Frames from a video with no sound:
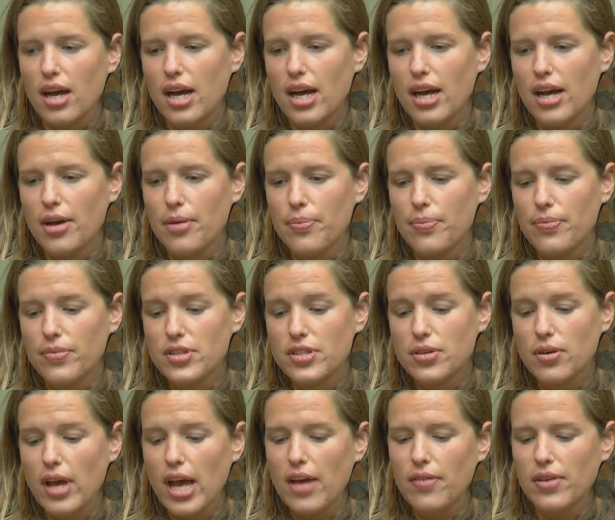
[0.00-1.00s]
Um,
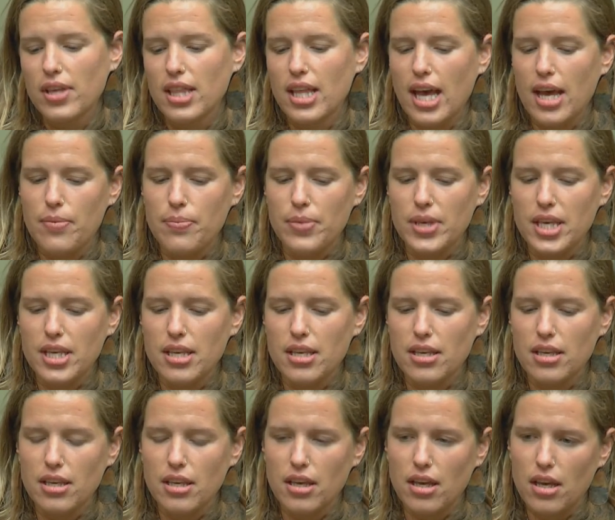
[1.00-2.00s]
so having that
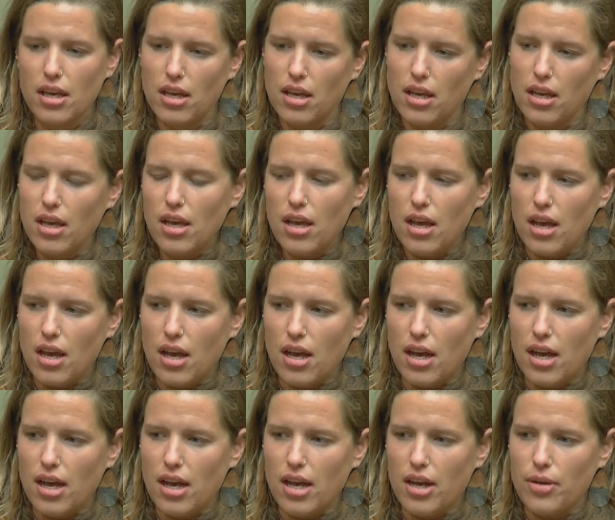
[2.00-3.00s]
be
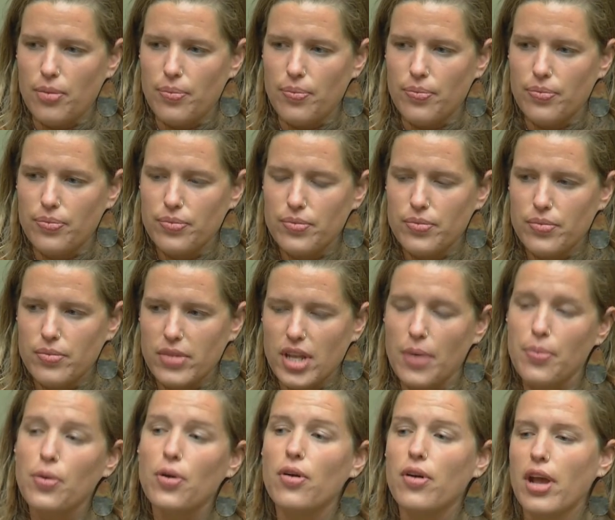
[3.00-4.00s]
um,
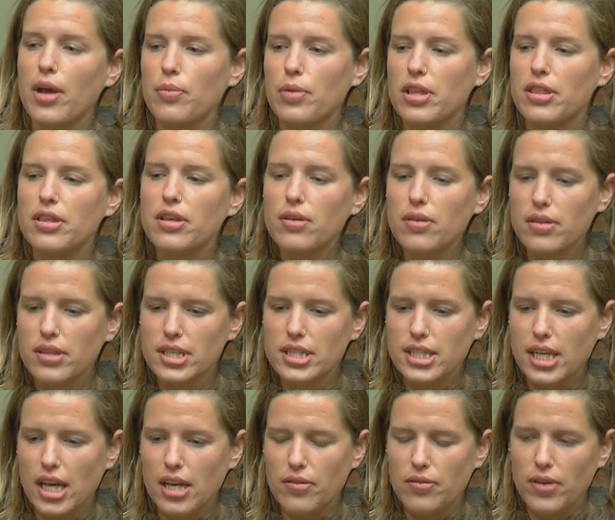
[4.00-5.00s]
a program with youth
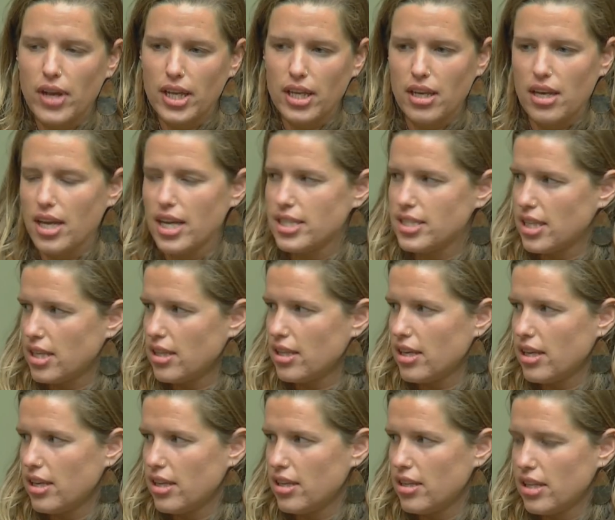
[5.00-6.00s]
is kind of recognizing
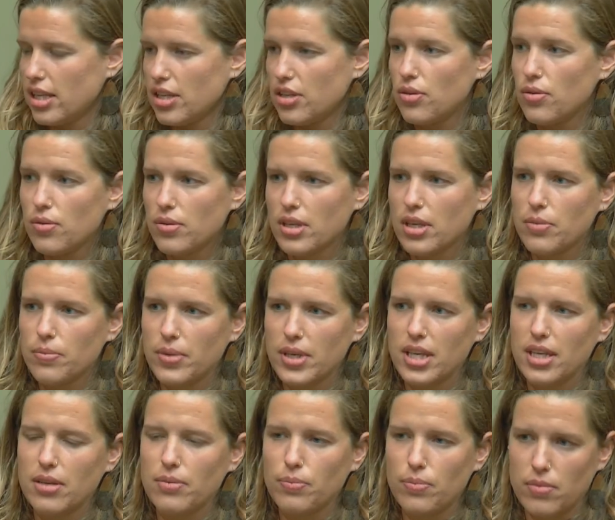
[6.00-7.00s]
that, that youth can
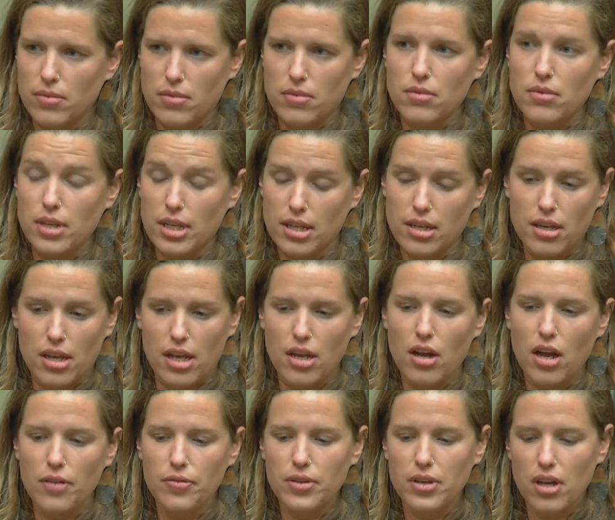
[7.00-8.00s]
be and,
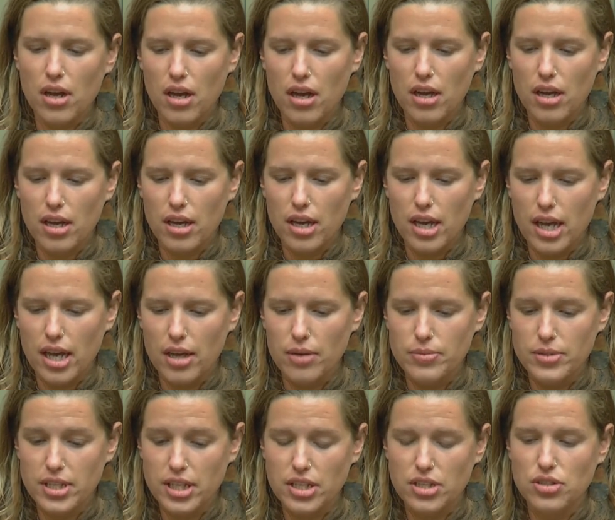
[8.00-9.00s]
and often our
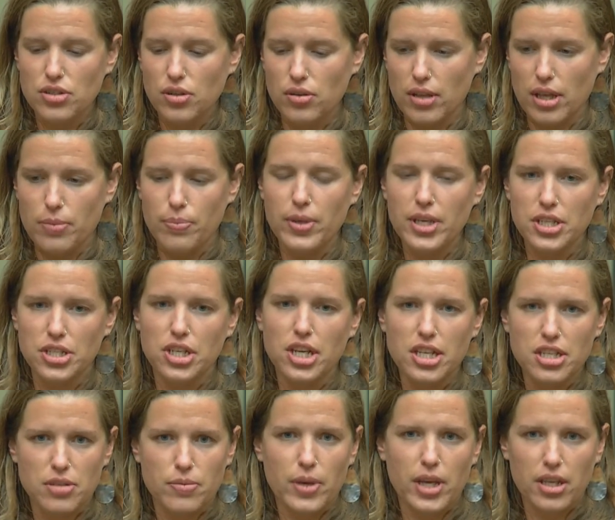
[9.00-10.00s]
um, studies show like big
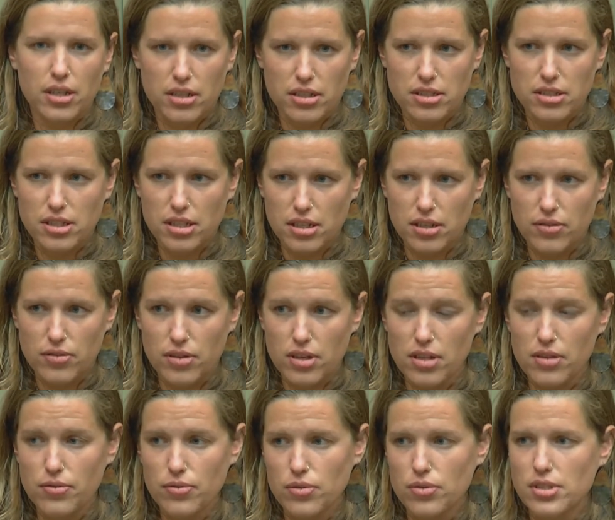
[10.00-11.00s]
change makers in,
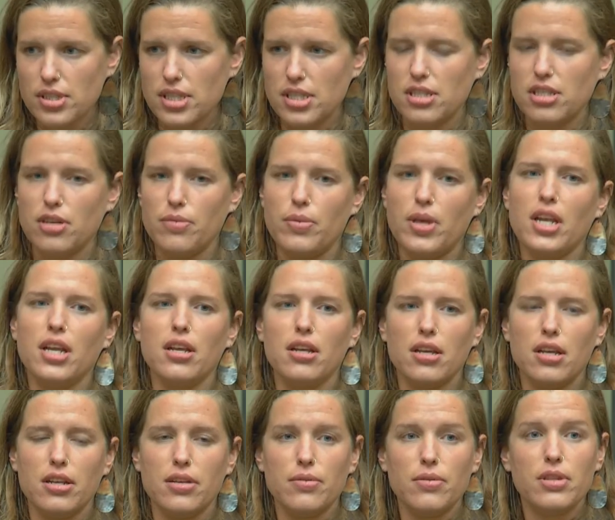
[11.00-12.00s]
in the food system and
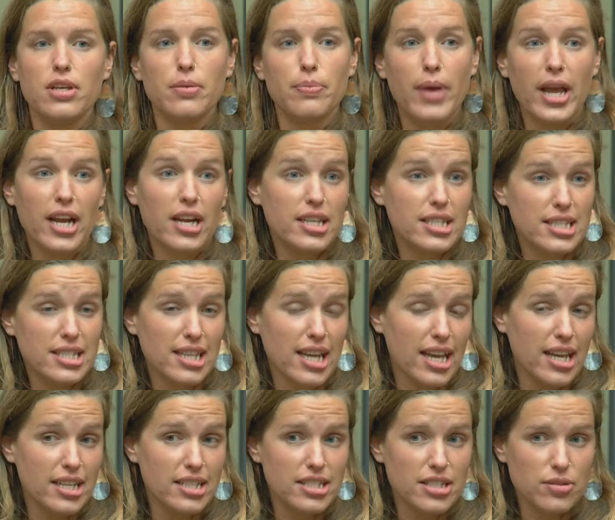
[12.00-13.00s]
in, in their parents'
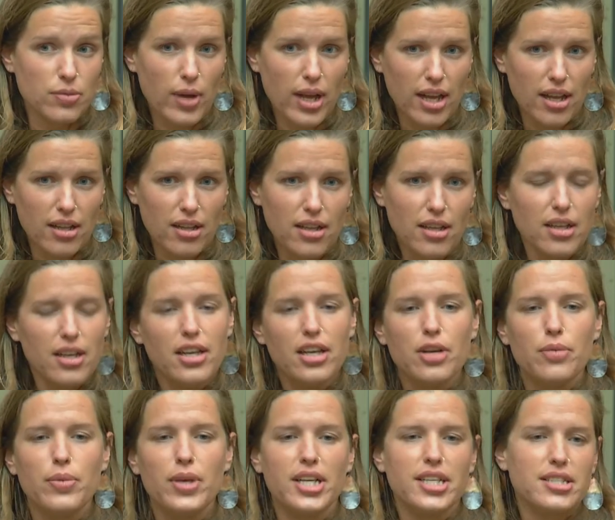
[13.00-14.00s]
diets as well
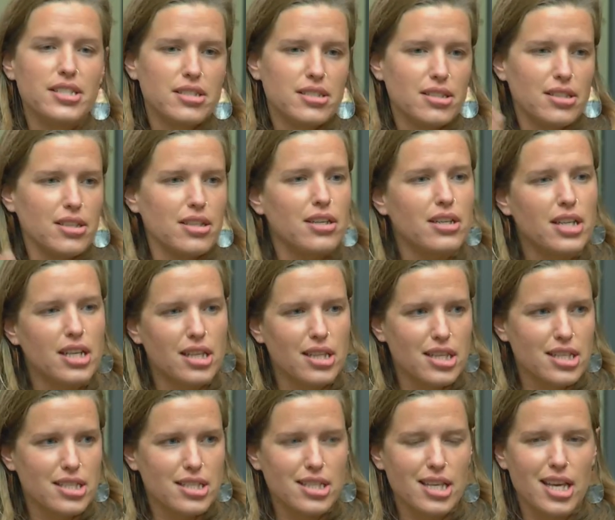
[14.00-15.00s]
because they're learning
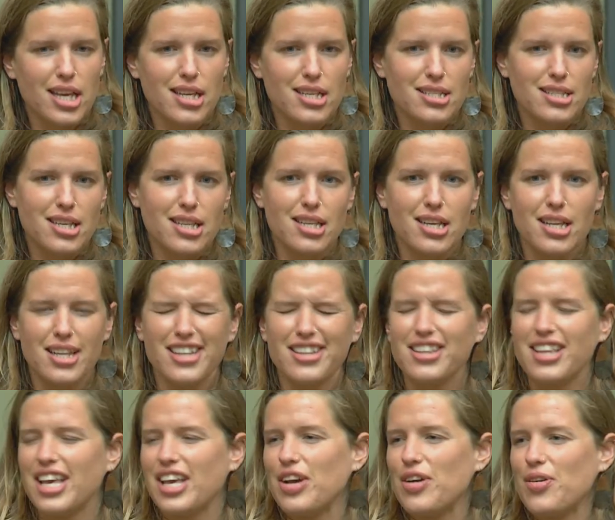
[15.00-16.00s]
these things and
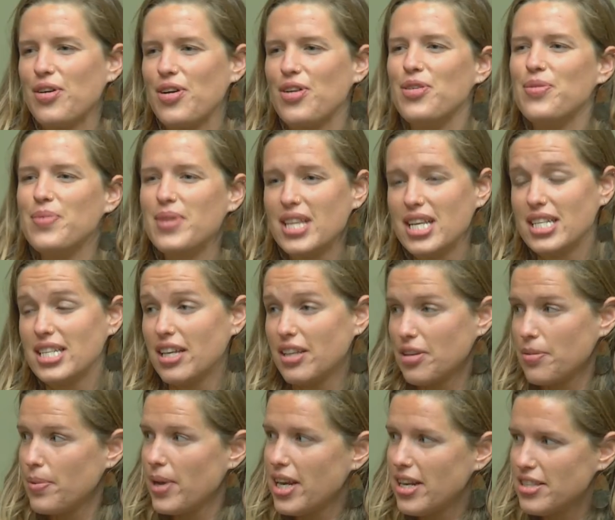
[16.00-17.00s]
then they go home and they tell
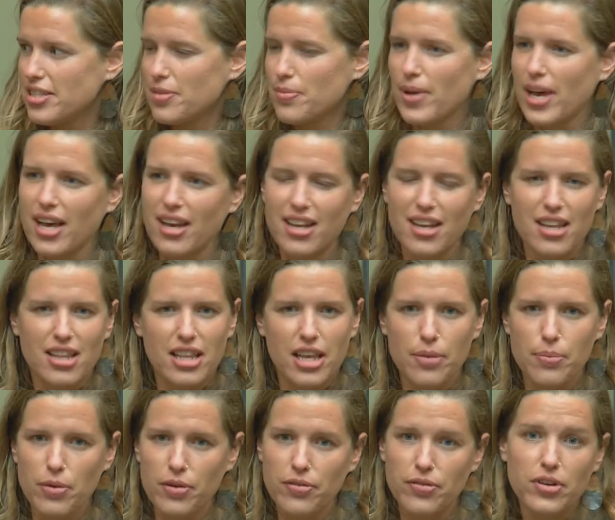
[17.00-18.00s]
their parents about it and
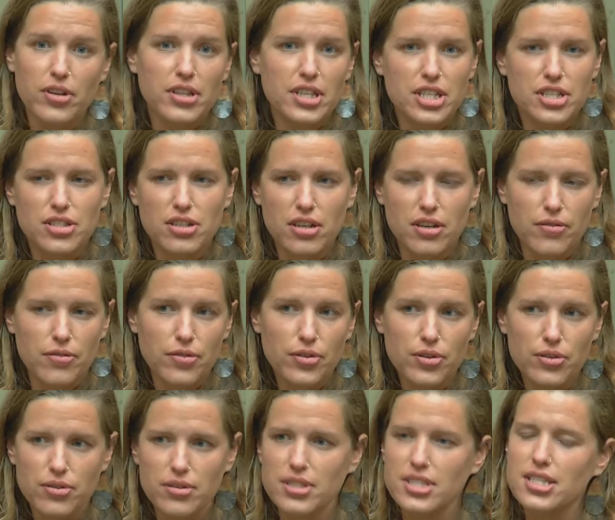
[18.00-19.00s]
they prefer these certain
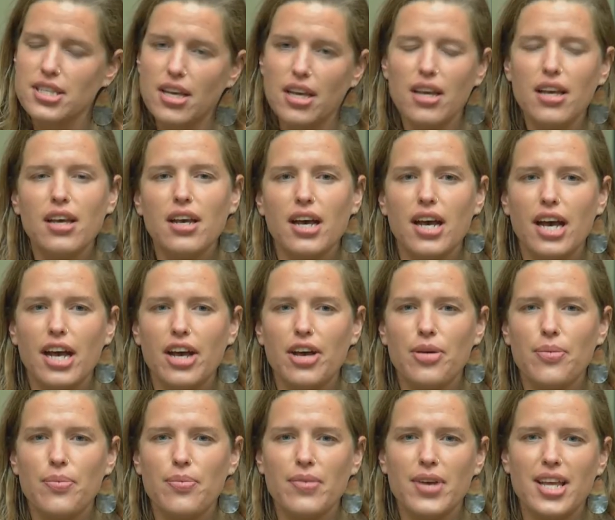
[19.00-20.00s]
foods
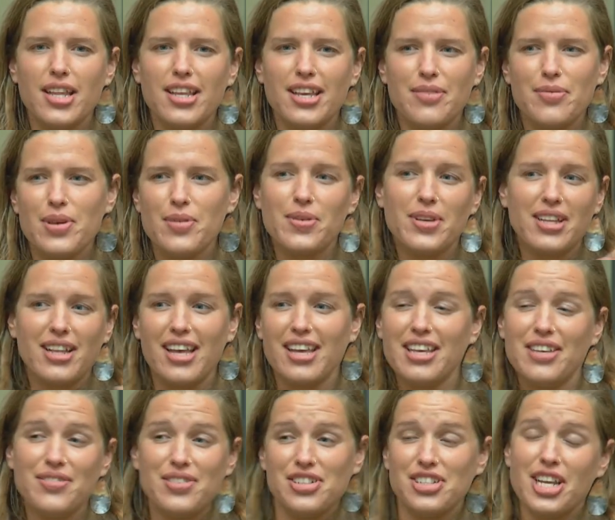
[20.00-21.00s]
um, and they maybe
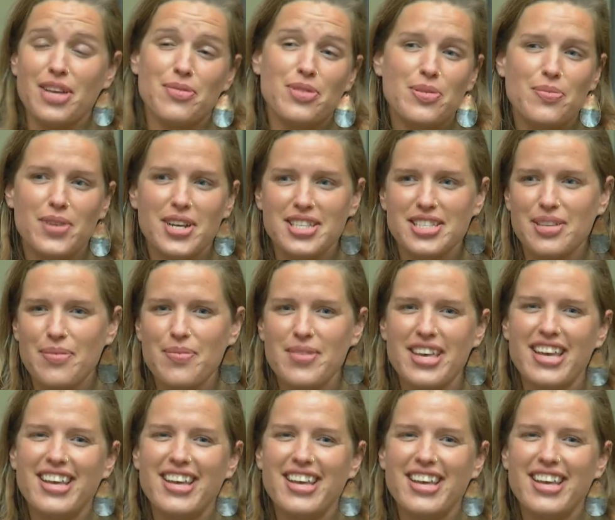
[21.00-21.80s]
like even shame them on some